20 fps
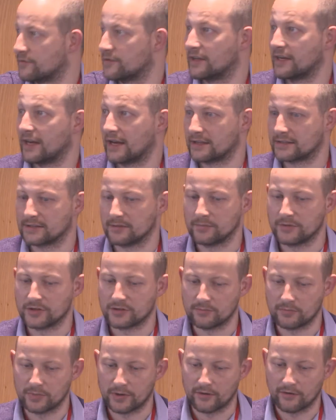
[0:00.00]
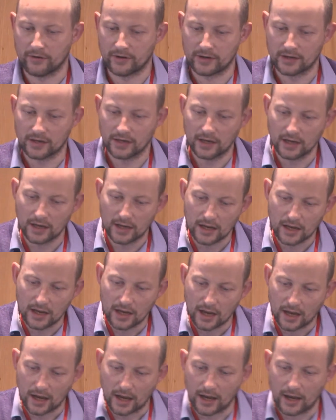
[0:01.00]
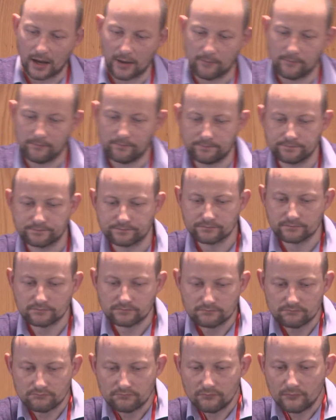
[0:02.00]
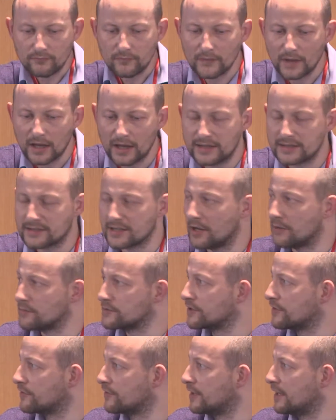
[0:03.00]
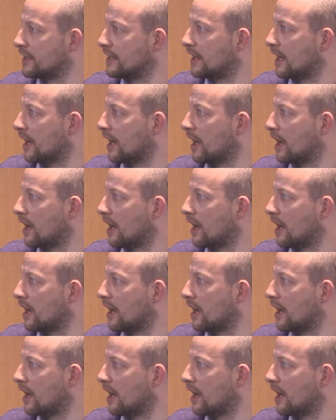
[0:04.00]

the next submission period. In terms of the